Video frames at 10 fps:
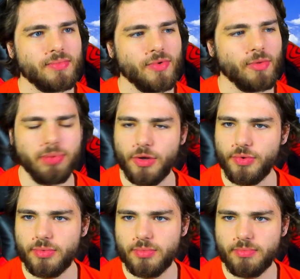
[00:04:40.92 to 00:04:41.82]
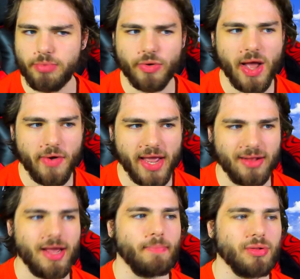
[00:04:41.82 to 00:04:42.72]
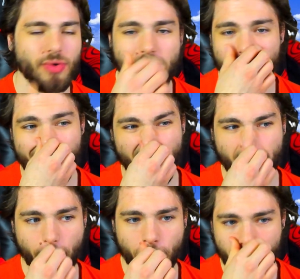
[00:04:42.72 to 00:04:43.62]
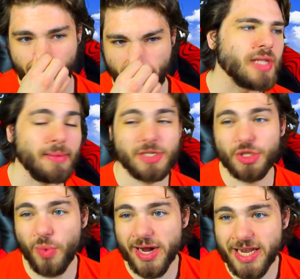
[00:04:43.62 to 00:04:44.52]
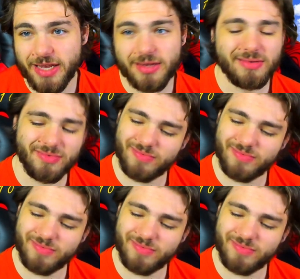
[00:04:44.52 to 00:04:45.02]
or Blue. Blue Kaioken. Yeah, Blue Kaioken Goku times 20.